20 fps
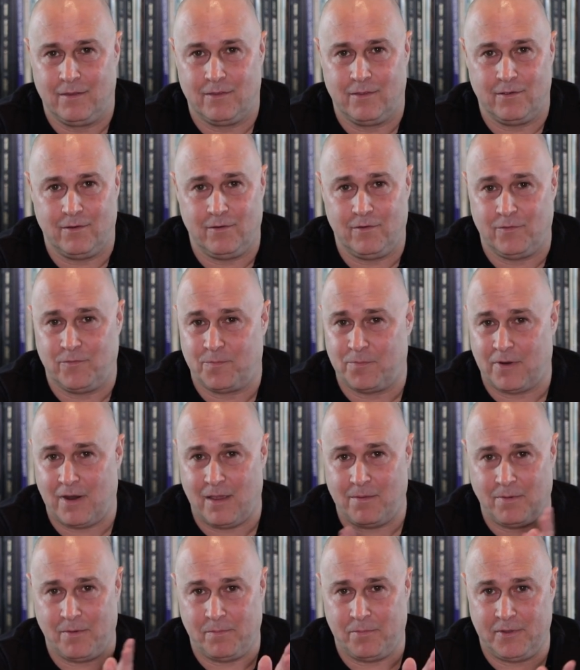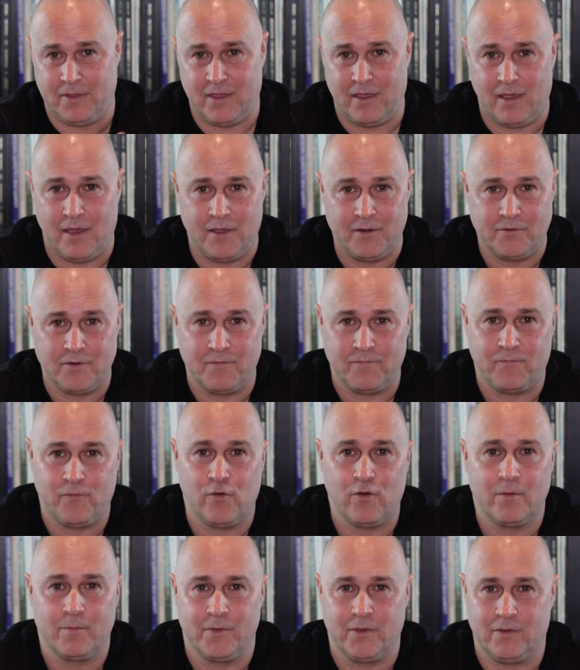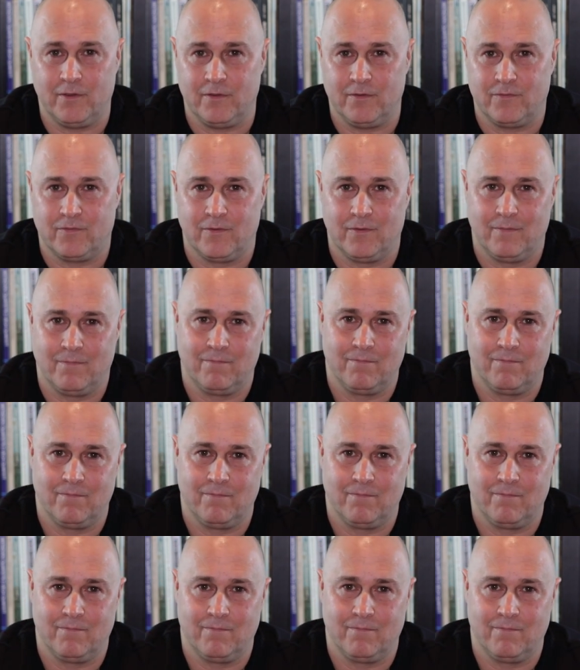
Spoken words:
there's probably 100 formulas.